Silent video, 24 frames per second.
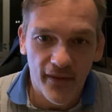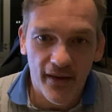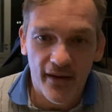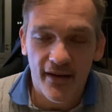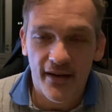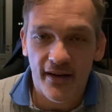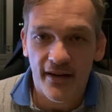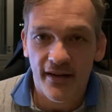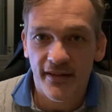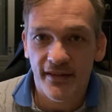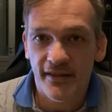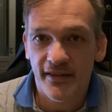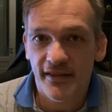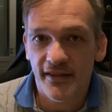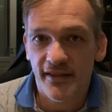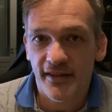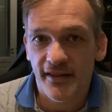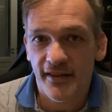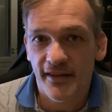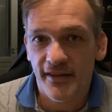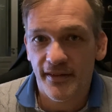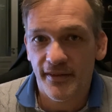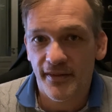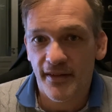and
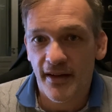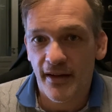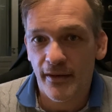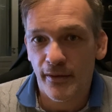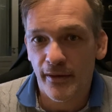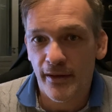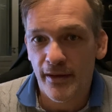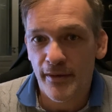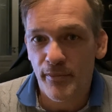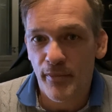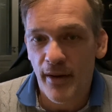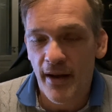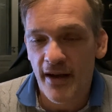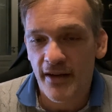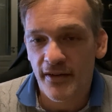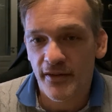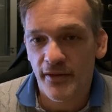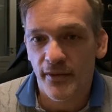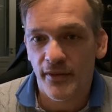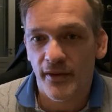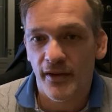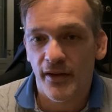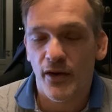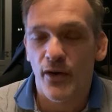that'll
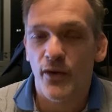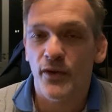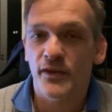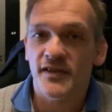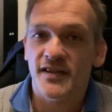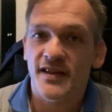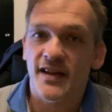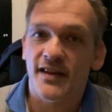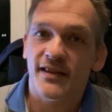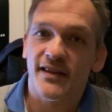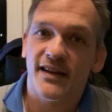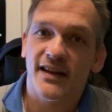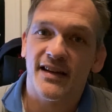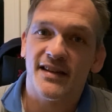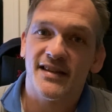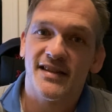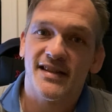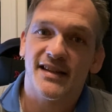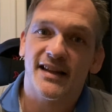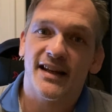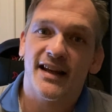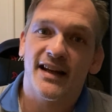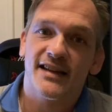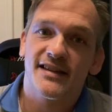impact on the content that gets
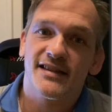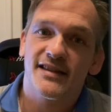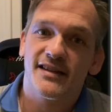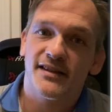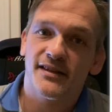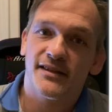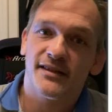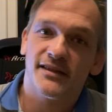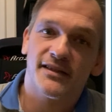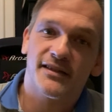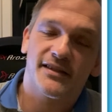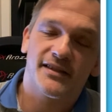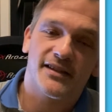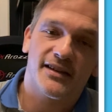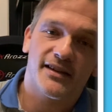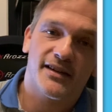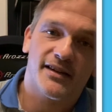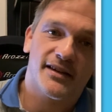selected and